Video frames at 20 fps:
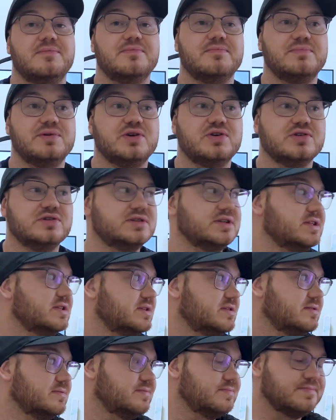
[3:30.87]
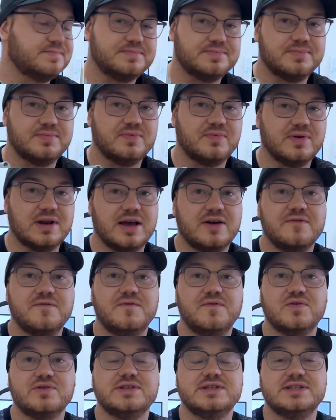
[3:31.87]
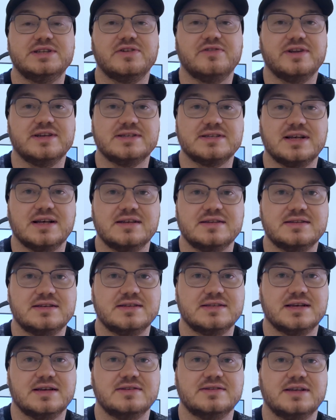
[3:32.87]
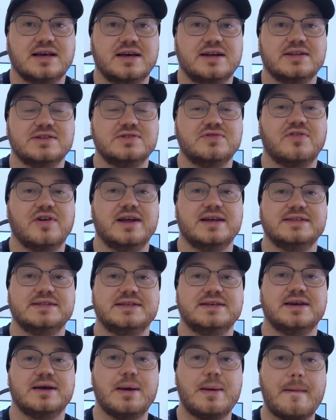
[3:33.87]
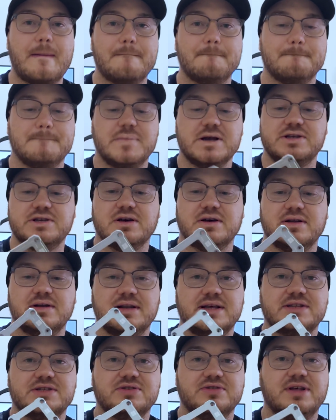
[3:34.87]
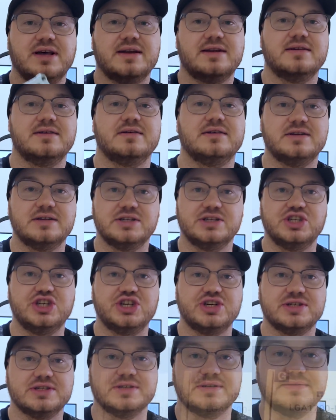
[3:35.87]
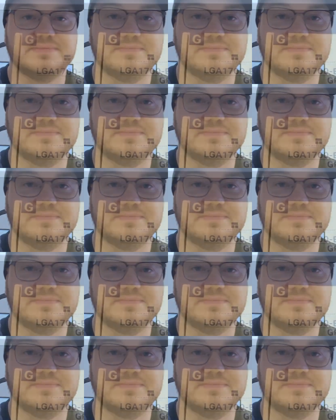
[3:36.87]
because it's like 40 degrees Celsius outside. It's crazy. But yeah, let's do that. Cheers.